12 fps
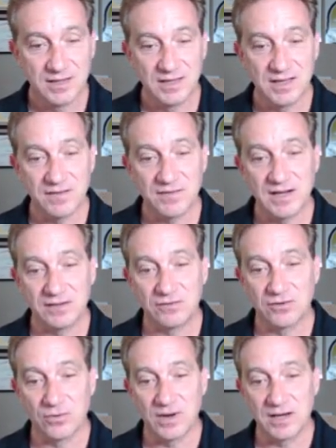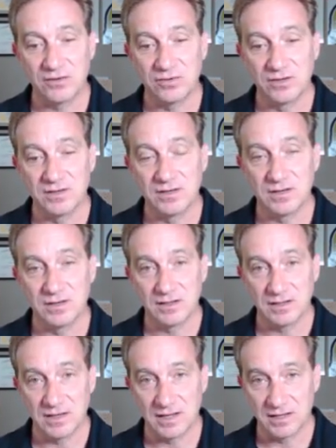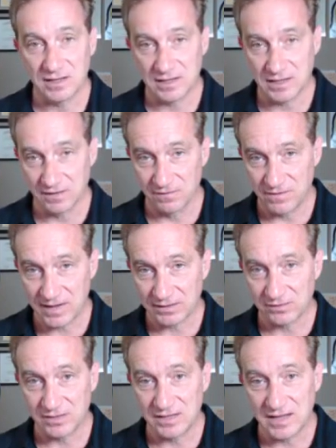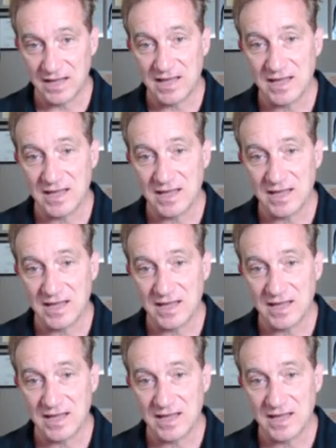given its duration, convexity,